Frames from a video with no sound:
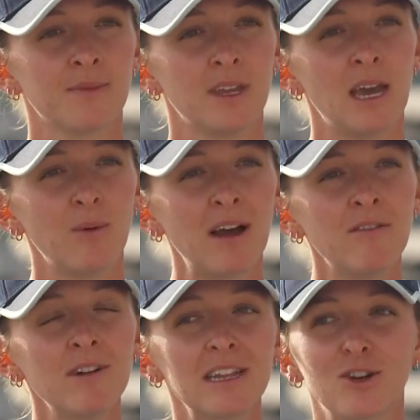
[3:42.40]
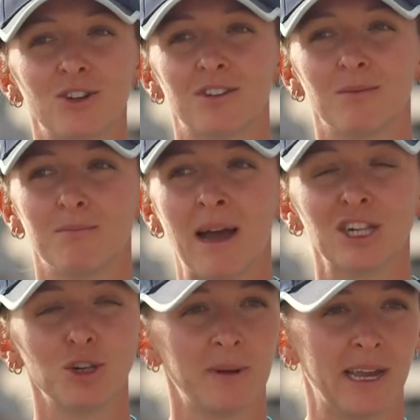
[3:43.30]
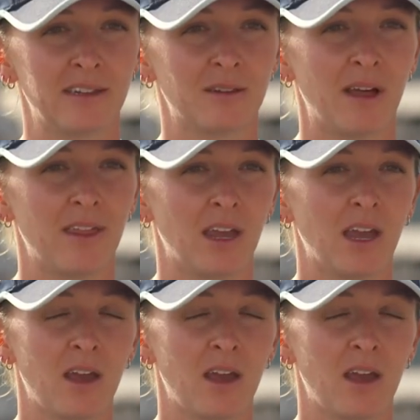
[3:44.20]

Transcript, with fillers: Yeah, we have a really good matchup against them, I think.